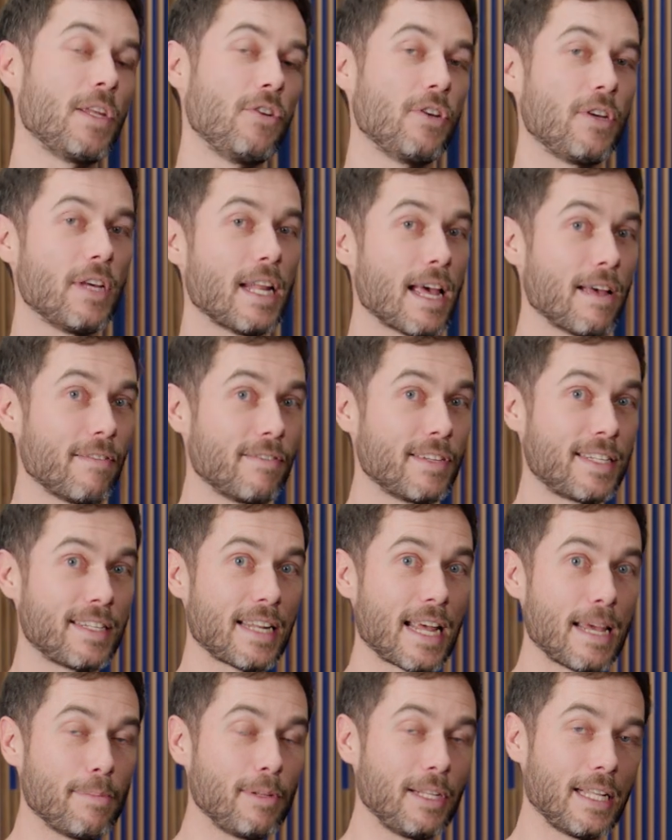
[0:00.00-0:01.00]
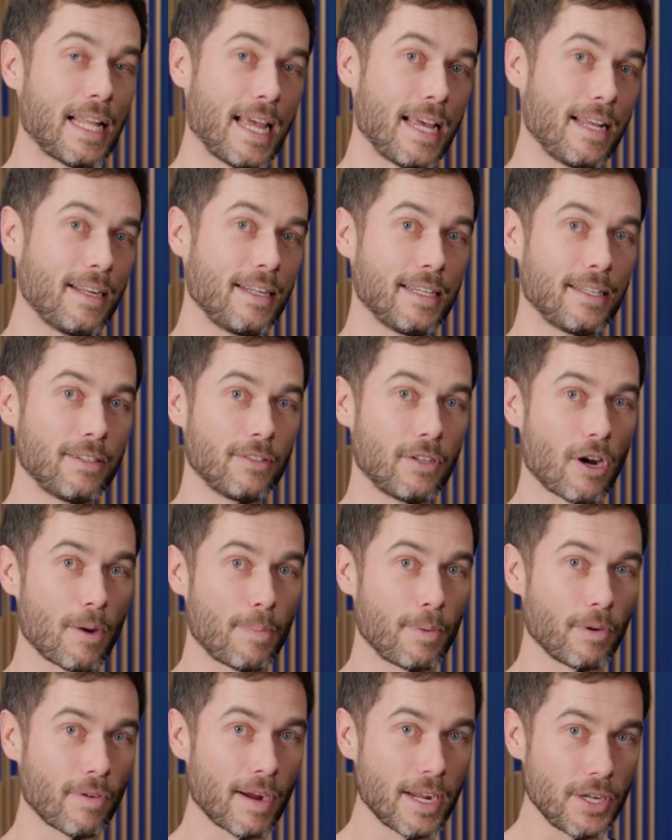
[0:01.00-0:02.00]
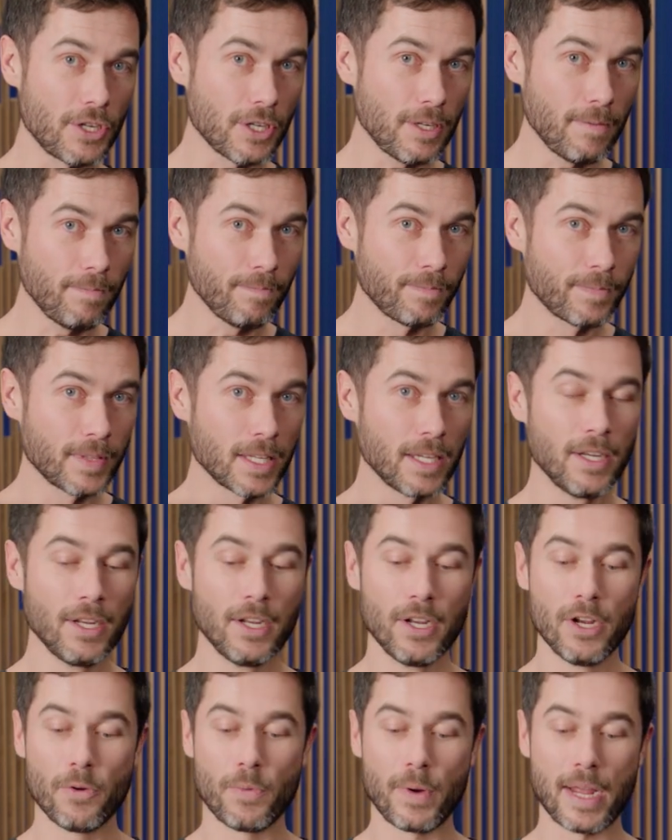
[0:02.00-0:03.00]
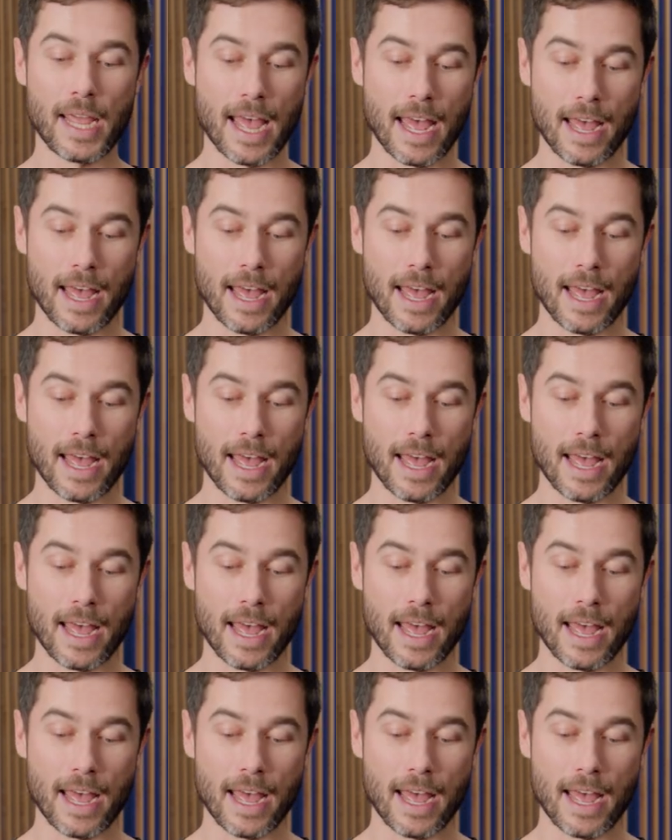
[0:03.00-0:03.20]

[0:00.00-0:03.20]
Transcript: and you can have stable handheld operation. We